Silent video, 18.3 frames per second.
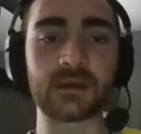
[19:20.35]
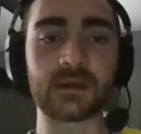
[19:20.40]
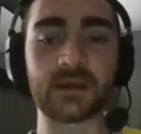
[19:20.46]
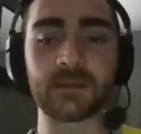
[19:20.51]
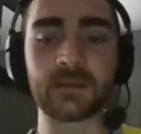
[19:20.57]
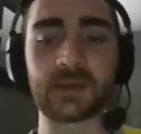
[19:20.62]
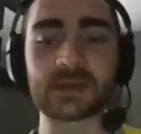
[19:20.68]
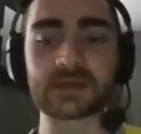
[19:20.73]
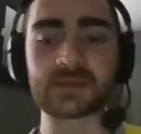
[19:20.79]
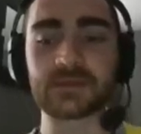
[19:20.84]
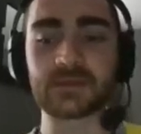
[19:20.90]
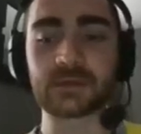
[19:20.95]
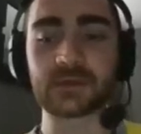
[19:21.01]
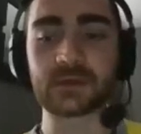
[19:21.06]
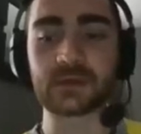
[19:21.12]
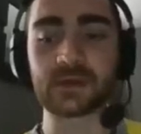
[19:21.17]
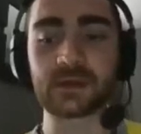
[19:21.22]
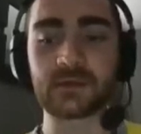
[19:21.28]
That makes for
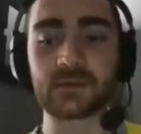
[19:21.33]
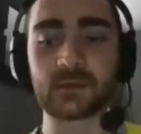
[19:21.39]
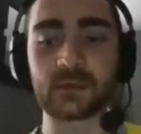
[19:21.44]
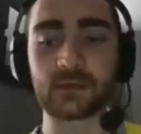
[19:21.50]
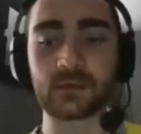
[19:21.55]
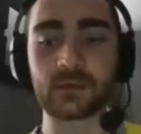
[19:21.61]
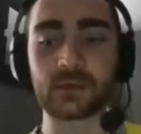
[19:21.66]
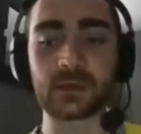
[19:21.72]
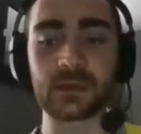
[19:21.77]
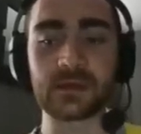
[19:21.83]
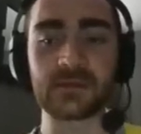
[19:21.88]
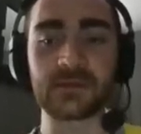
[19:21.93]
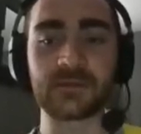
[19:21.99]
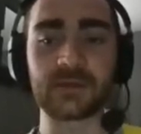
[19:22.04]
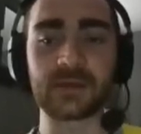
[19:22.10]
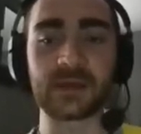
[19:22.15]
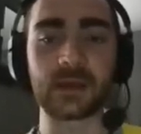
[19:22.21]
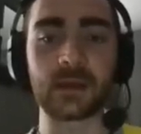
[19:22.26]
good cover 3 and
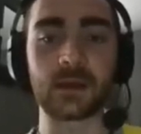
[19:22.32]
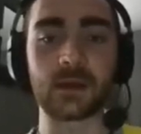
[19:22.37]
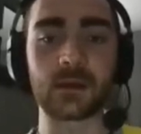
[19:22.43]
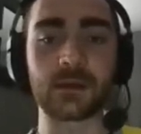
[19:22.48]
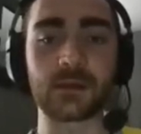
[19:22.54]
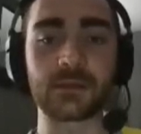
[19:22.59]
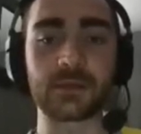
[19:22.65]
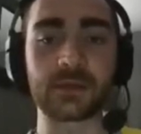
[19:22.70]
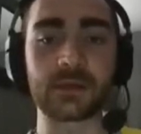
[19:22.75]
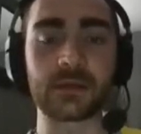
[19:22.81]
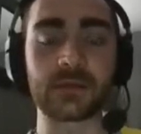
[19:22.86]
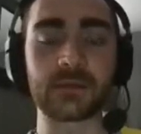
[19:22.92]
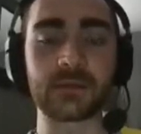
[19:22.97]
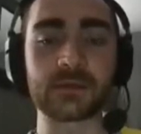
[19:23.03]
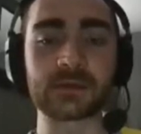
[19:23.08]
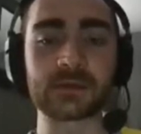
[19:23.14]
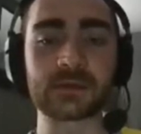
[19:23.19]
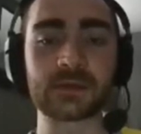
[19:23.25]
defending all 3
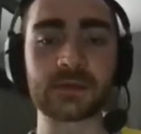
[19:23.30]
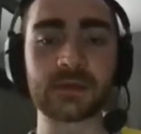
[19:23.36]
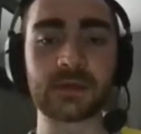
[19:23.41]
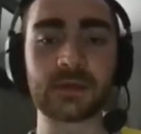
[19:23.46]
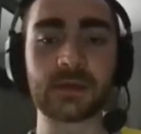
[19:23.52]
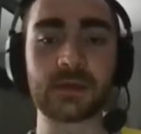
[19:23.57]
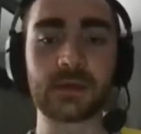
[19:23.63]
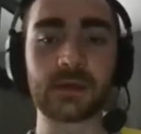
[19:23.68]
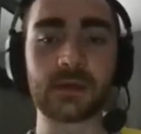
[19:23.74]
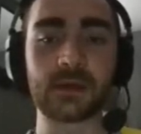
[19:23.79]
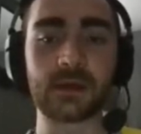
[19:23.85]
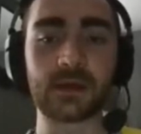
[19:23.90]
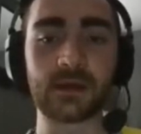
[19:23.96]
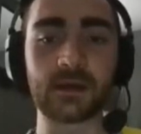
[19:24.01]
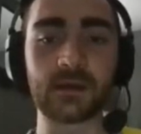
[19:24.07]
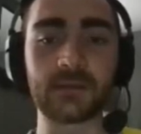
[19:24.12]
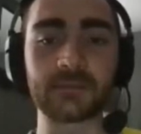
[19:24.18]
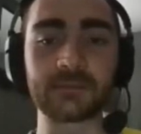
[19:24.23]
levels.
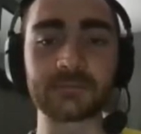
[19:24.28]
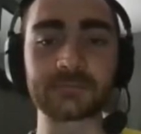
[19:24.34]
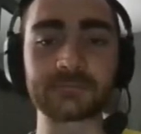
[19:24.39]
Um,